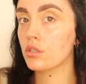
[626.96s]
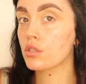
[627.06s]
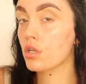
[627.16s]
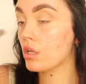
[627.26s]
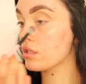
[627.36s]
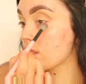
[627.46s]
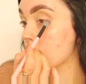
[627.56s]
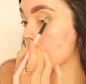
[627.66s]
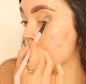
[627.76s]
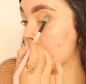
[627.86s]
Just
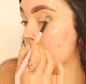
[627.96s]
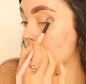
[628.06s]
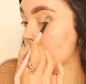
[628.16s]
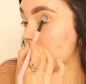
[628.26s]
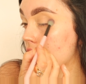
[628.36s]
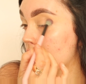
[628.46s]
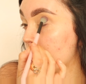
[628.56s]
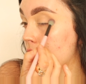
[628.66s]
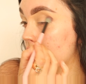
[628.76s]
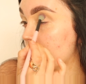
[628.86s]
constantly building
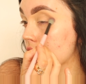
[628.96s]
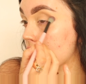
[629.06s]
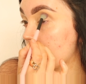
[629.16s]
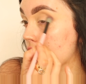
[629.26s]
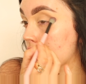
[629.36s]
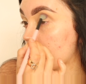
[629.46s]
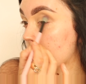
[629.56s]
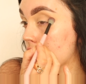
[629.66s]
and building